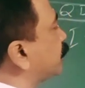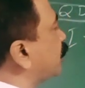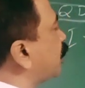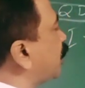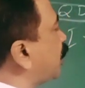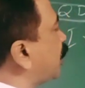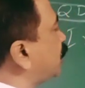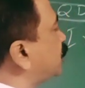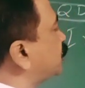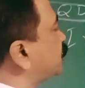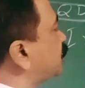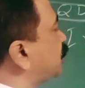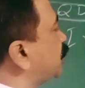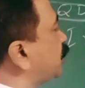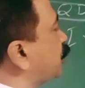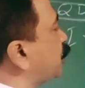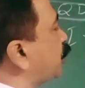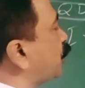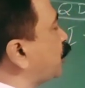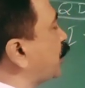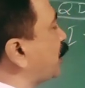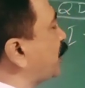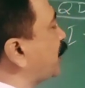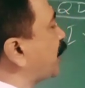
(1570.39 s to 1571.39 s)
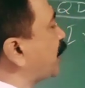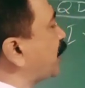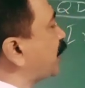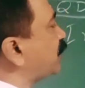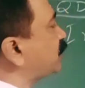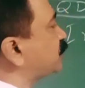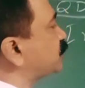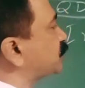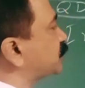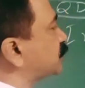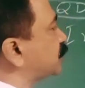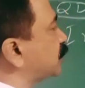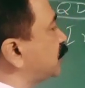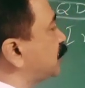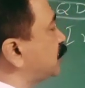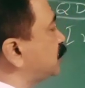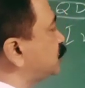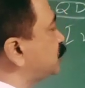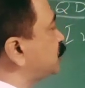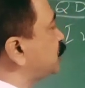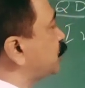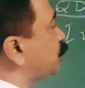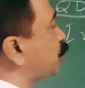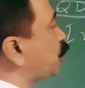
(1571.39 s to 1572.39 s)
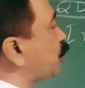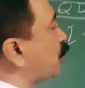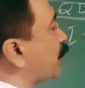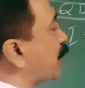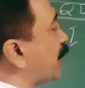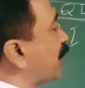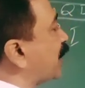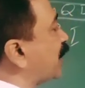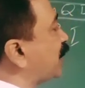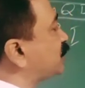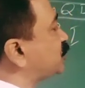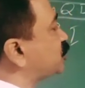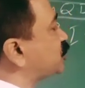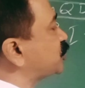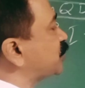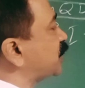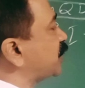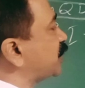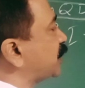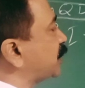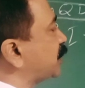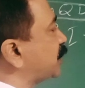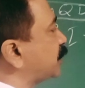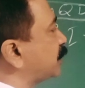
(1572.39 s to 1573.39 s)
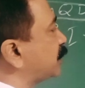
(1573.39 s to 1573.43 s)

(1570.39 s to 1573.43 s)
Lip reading: or zero elastic